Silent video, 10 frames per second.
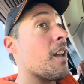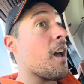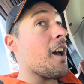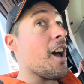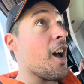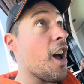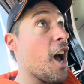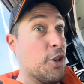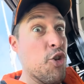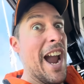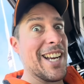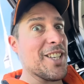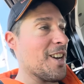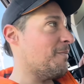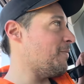A
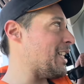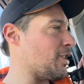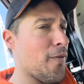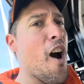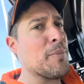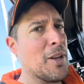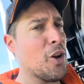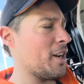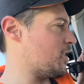tractor. That's as far as my knowledge